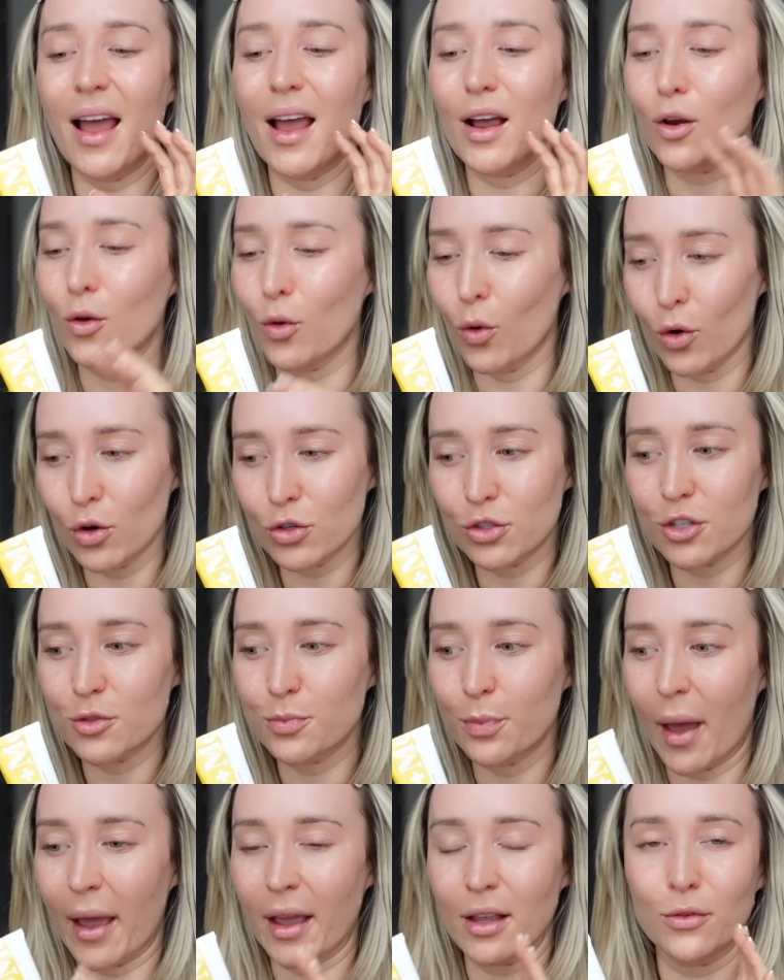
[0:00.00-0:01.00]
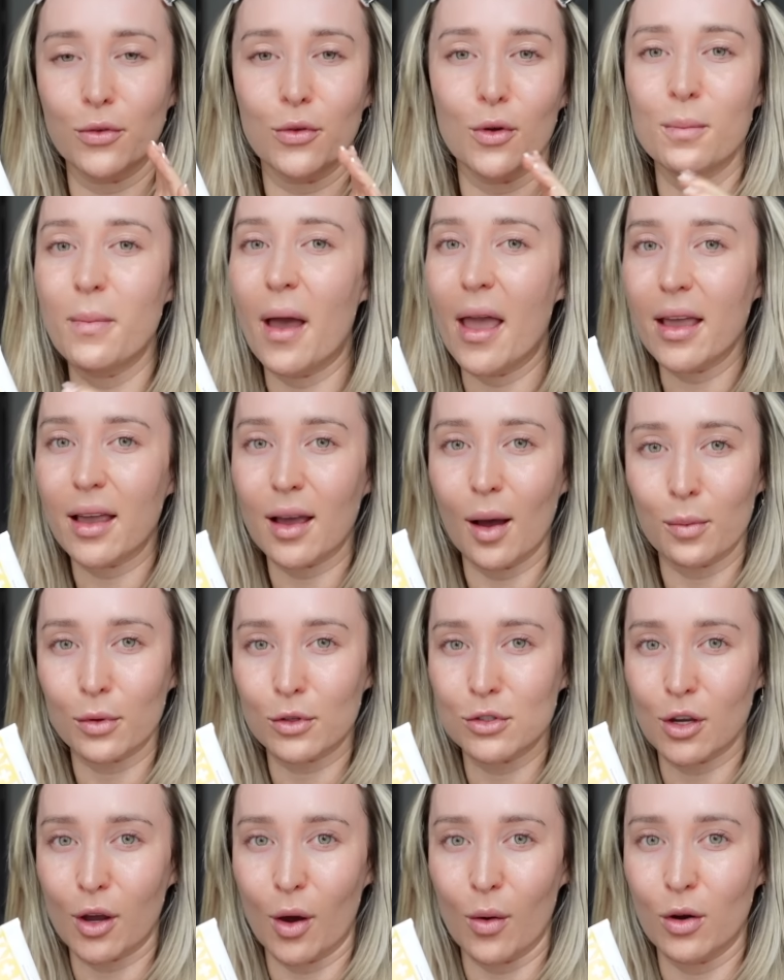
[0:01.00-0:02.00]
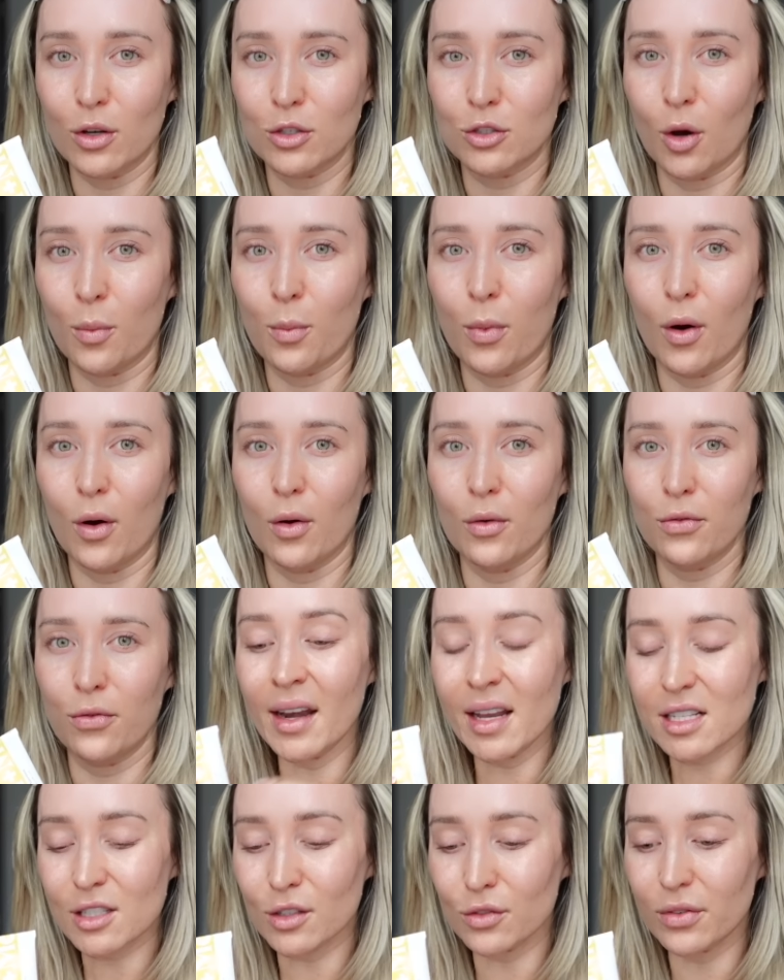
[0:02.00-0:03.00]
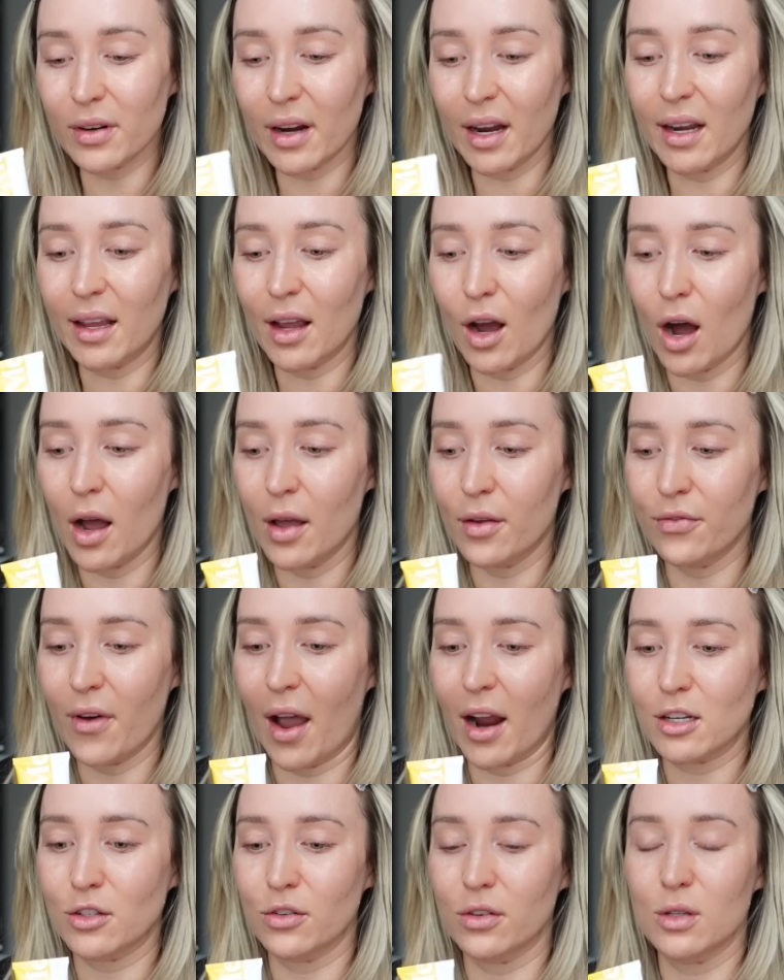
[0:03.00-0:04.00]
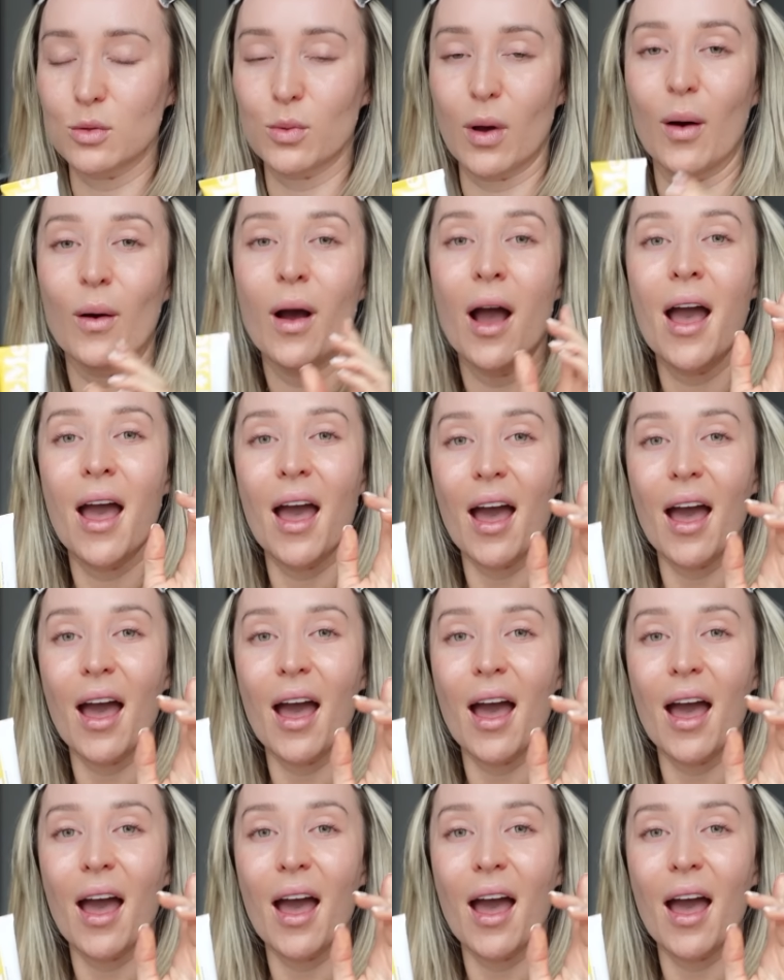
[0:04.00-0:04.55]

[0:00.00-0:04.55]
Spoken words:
a gorgeous base for your makeup to go on top of, and it's a really high factor as well.